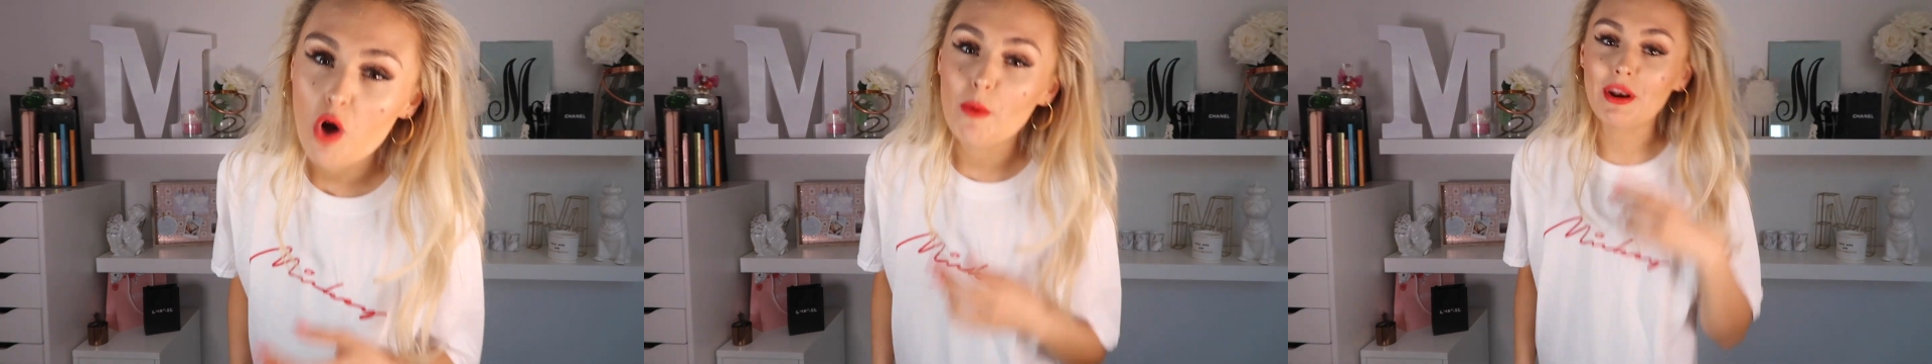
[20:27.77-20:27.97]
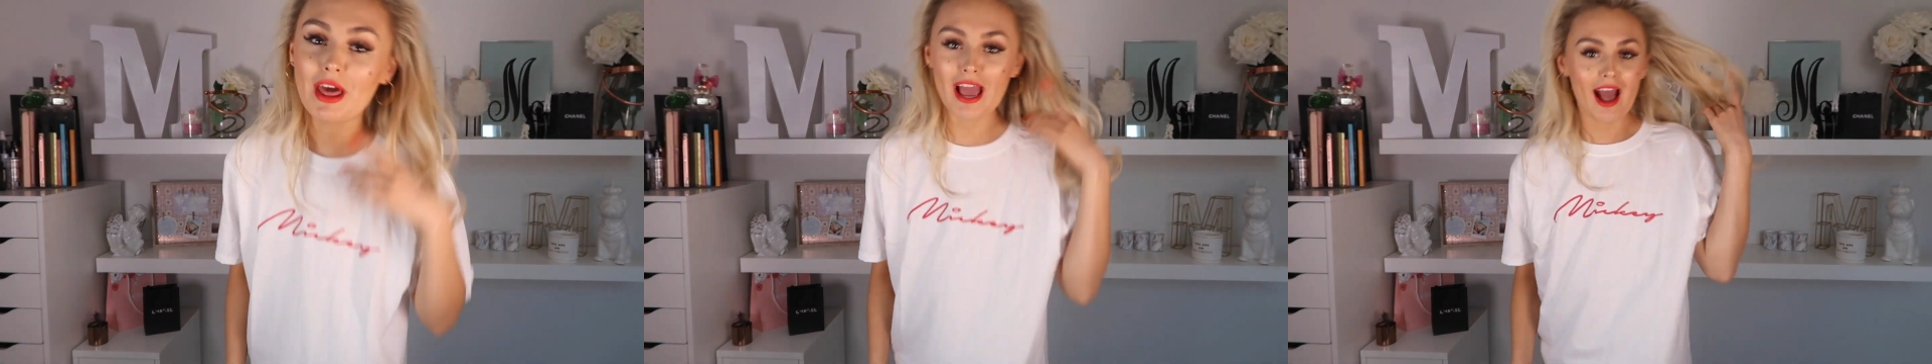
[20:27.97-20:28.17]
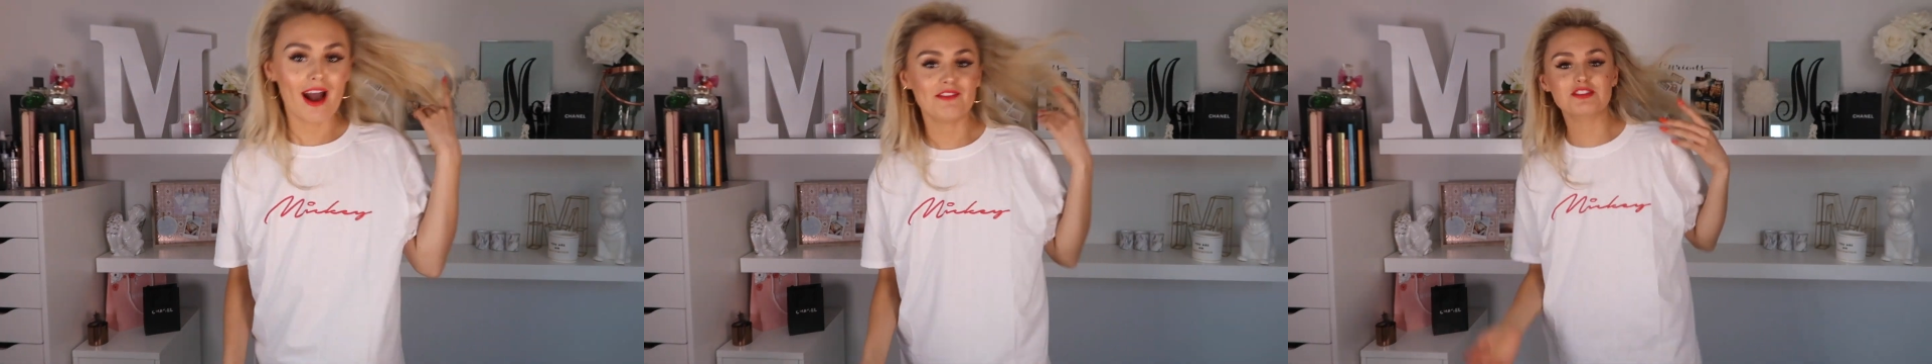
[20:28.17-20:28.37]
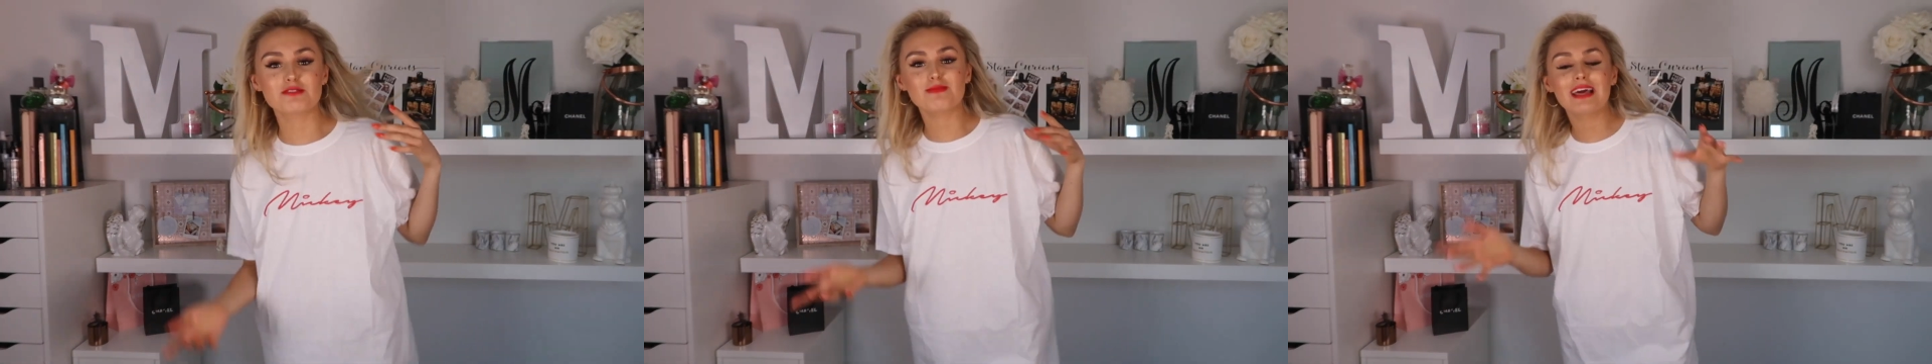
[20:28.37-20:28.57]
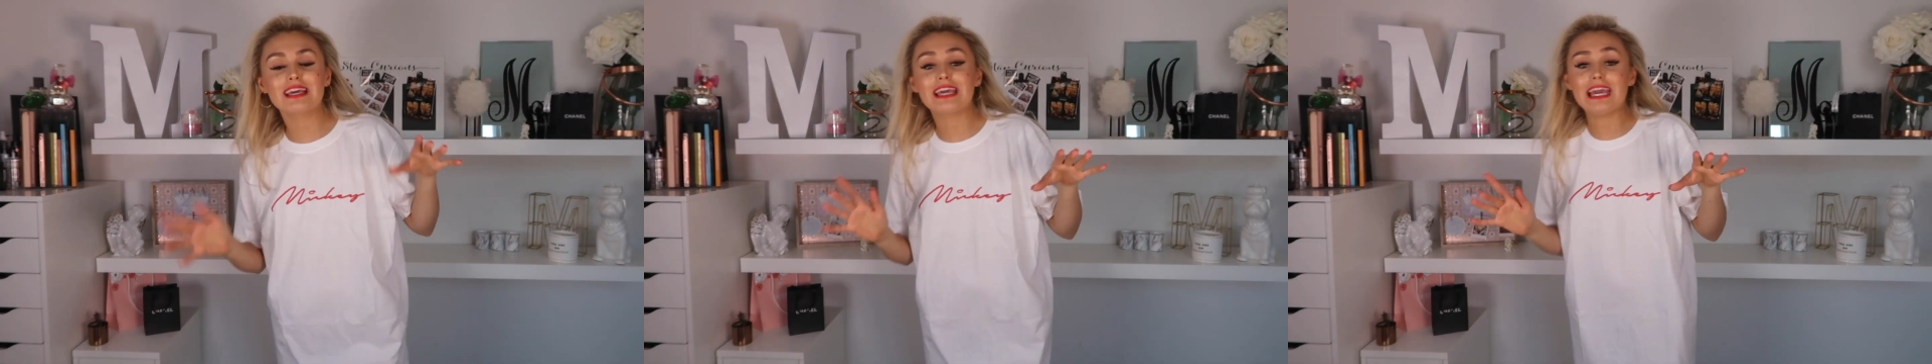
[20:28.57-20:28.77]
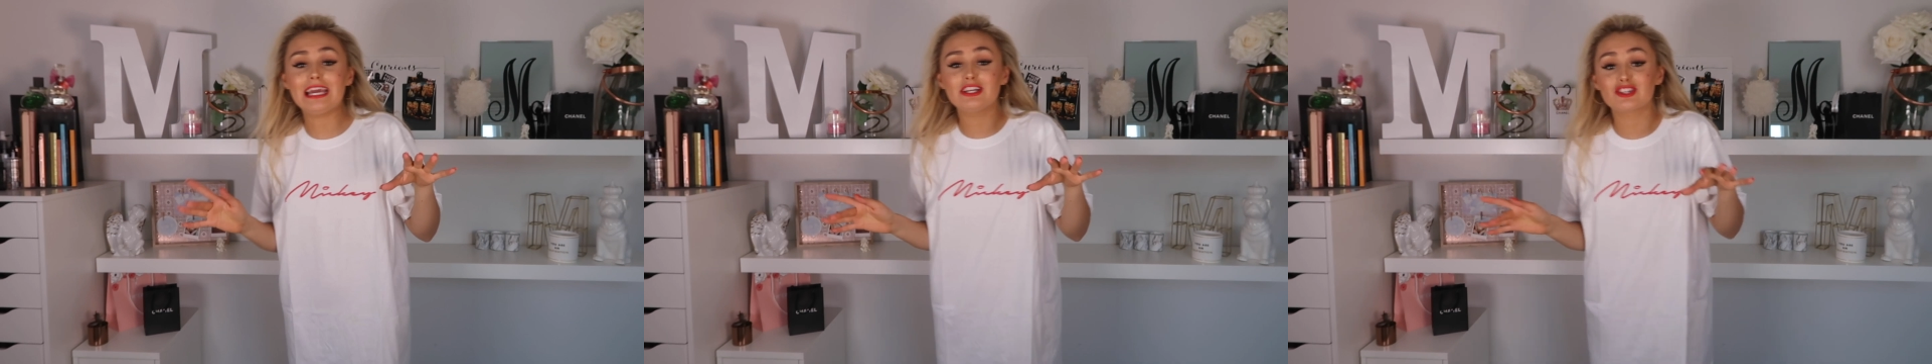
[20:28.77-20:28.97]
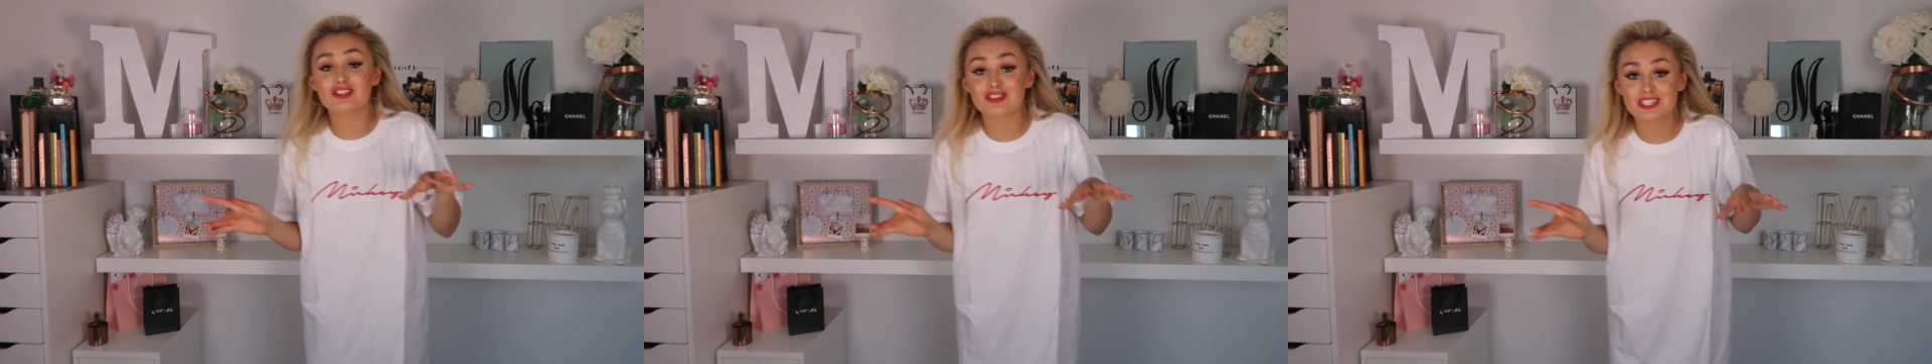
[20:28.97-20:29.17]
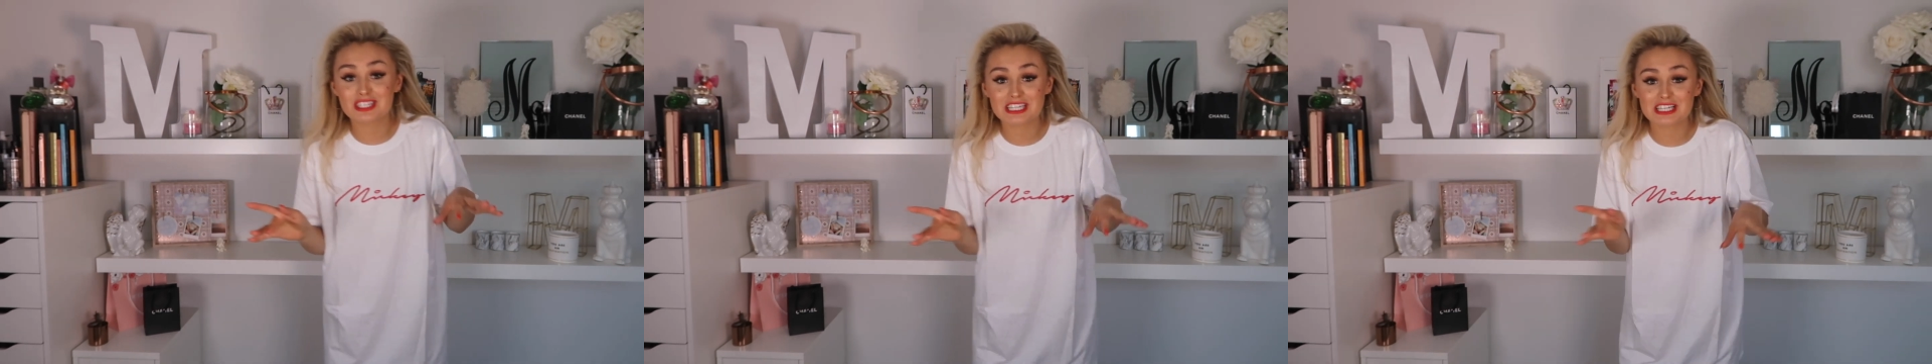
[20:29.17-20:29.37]
When I have some like
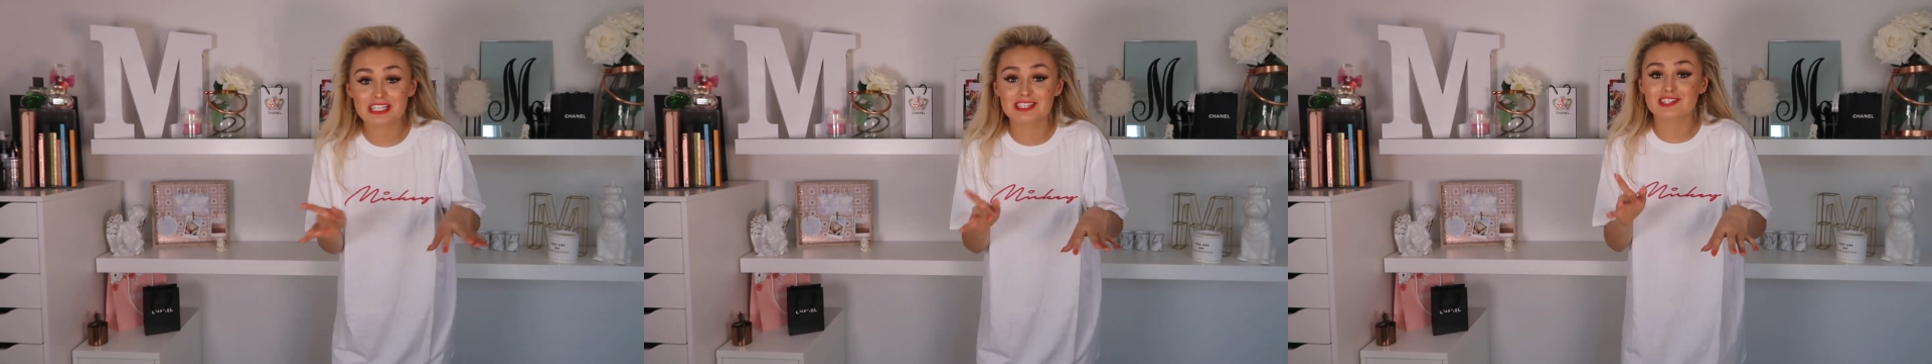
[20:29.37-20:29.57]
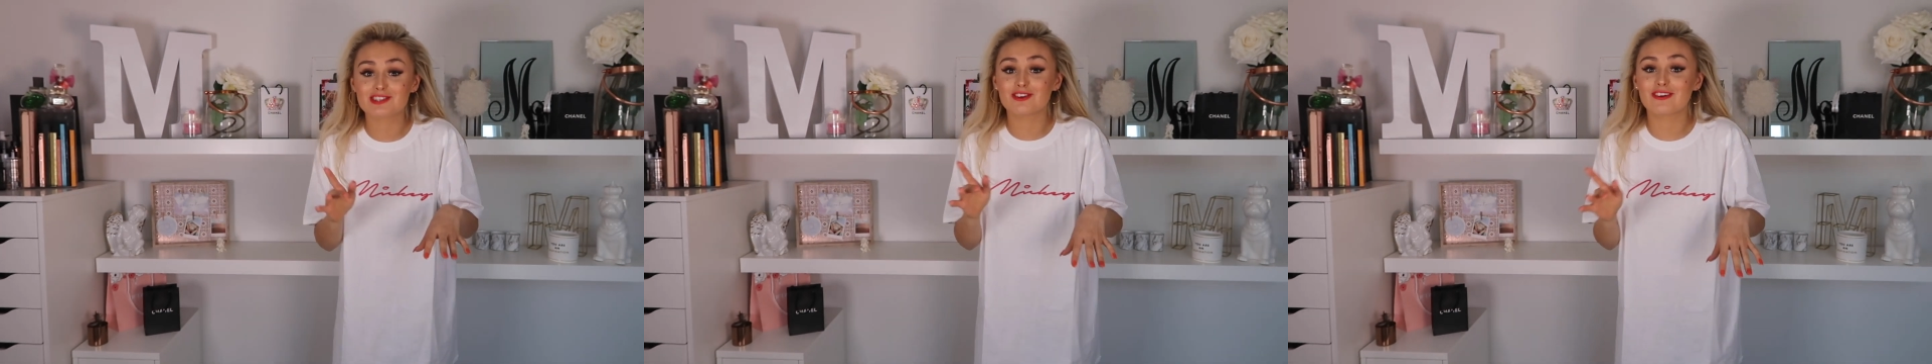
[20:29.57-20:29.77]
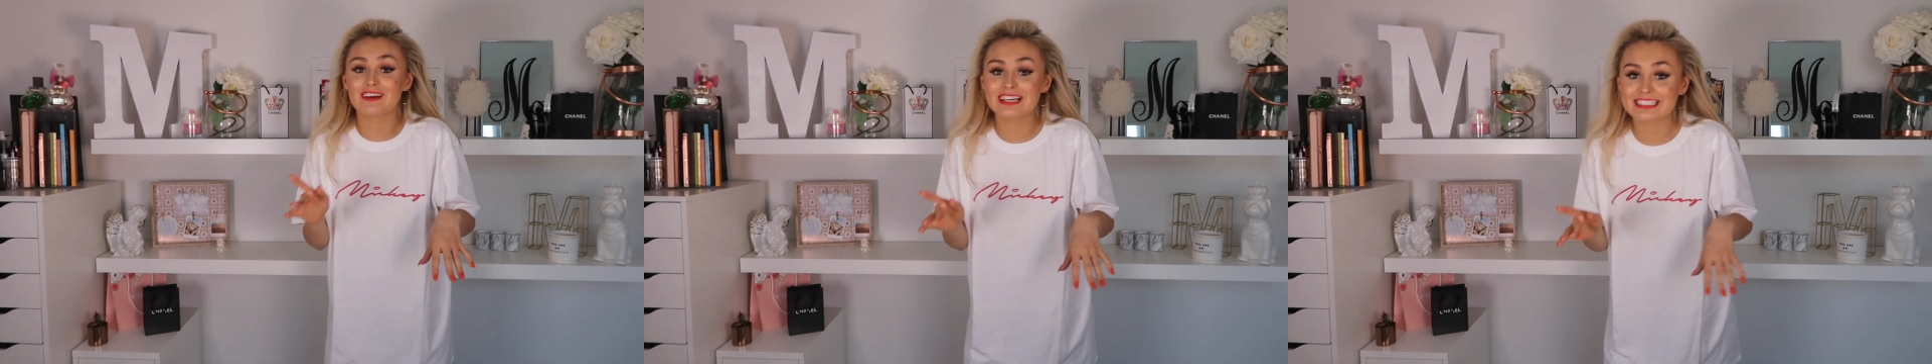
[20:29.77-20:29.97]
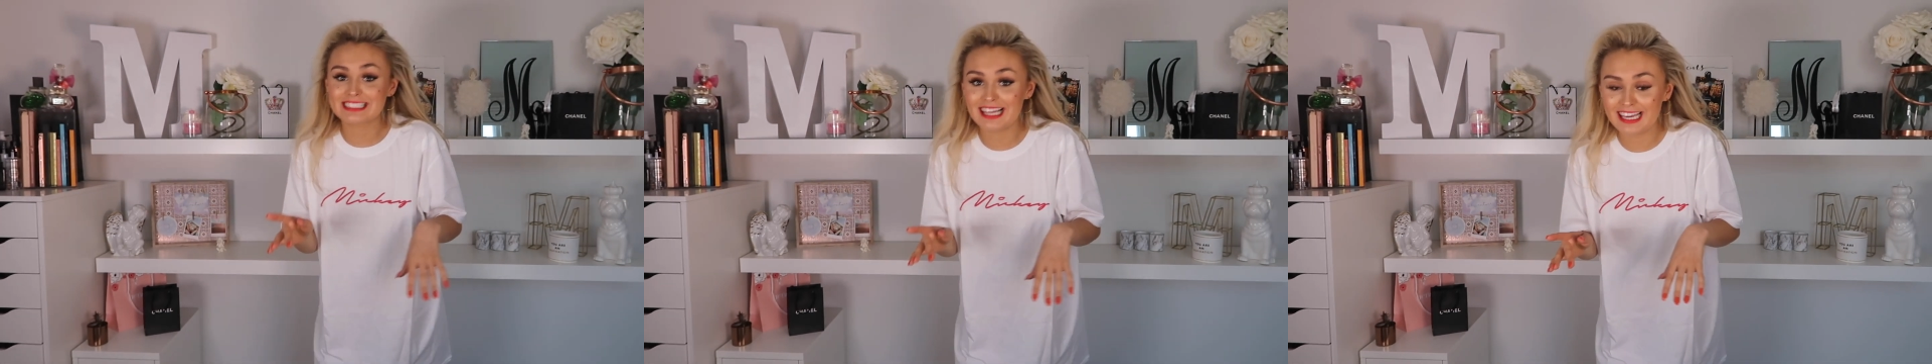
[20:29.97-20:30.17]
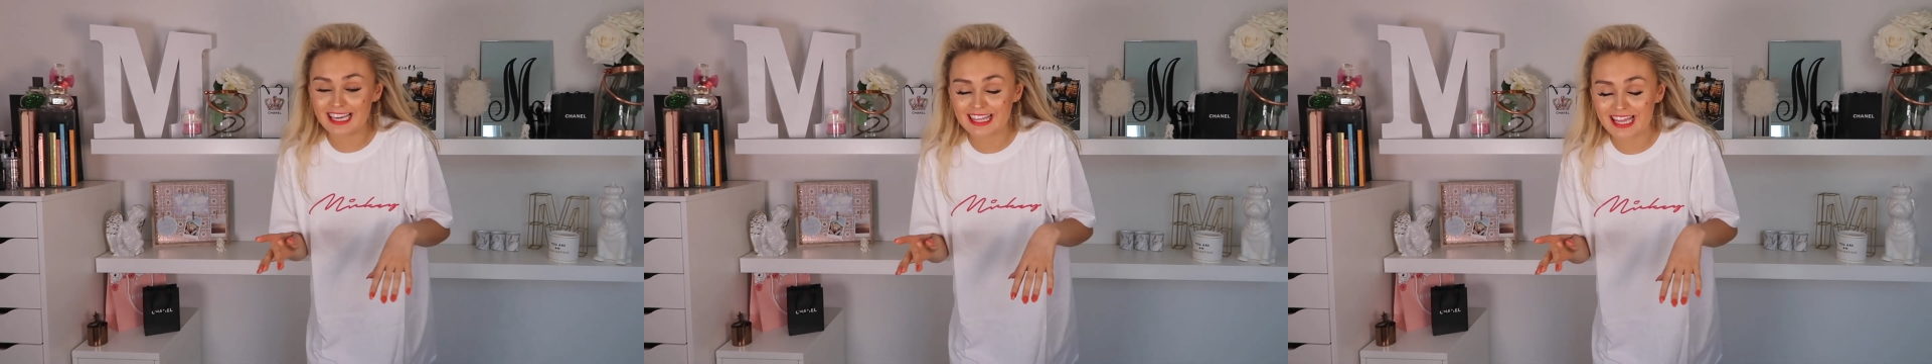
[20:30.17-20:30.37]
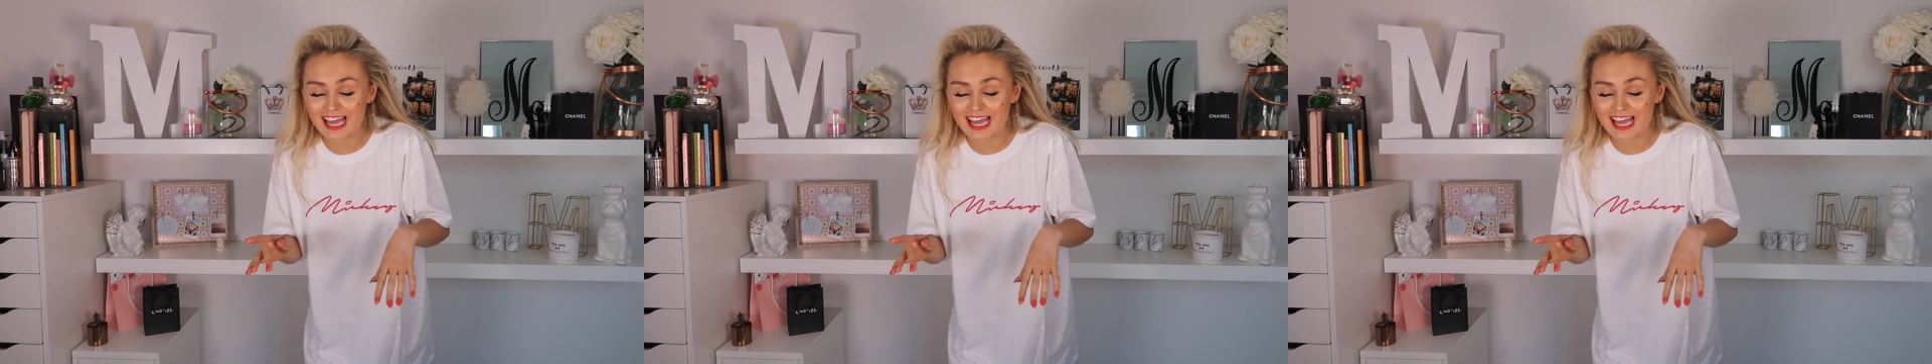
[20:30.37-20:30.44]
interesting stories like